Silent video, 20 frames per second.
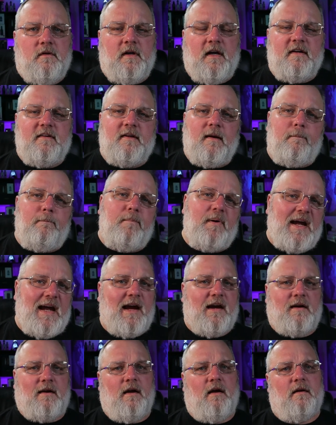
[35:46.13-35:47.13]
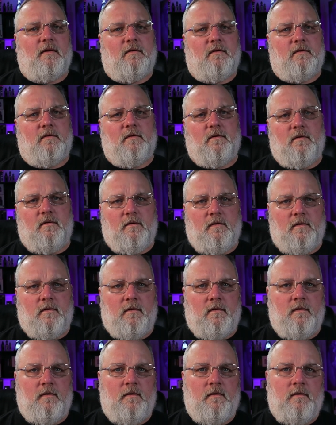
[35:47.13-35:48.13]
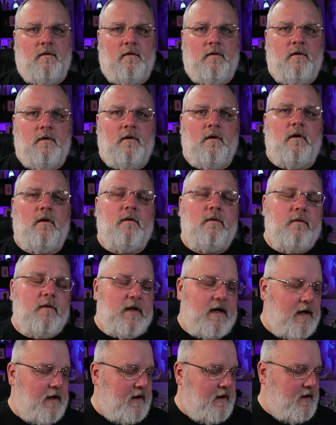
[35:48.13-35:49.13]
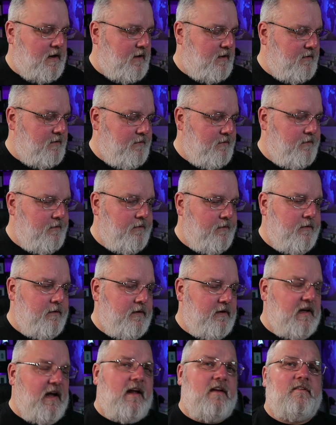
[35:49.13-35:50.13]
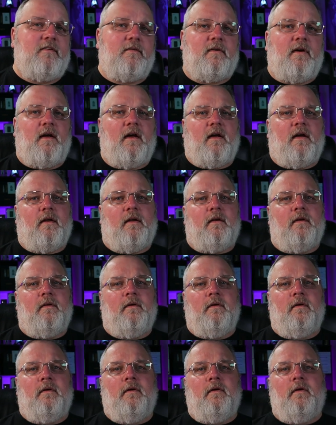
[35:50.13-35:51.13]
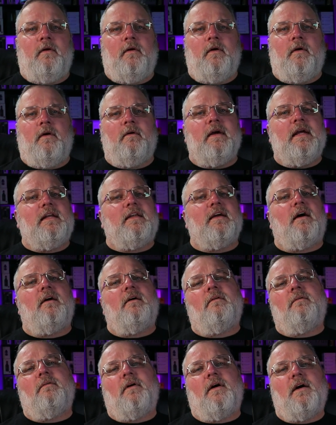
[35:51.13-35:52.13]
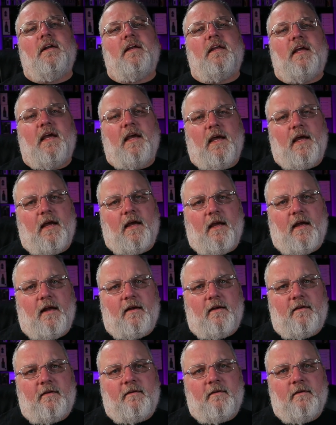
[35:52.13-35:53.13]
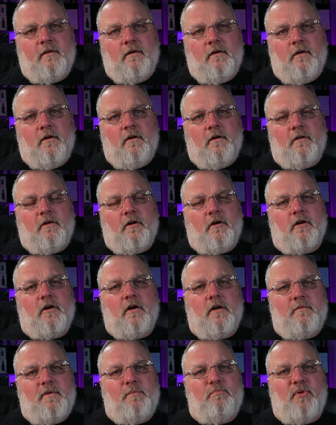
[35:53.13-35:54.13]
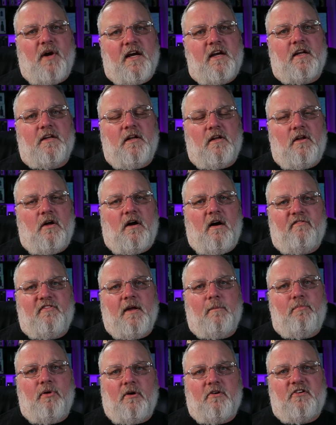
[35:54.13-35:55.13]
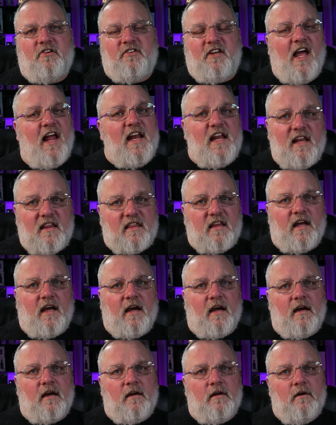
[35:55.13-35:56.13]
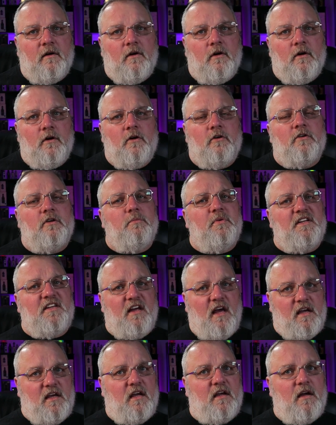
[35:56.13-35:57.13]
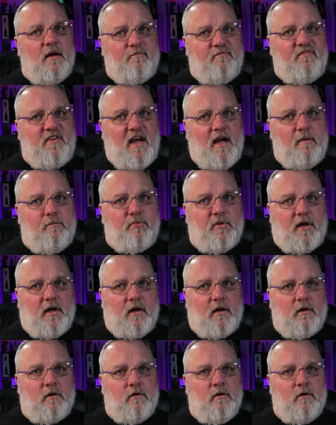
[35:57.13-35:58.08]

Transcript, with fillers: and tobacco. Oh, yeah, that's right. We don't want kids that are going to be breaking the law if they purchase anything to be taking up vaping.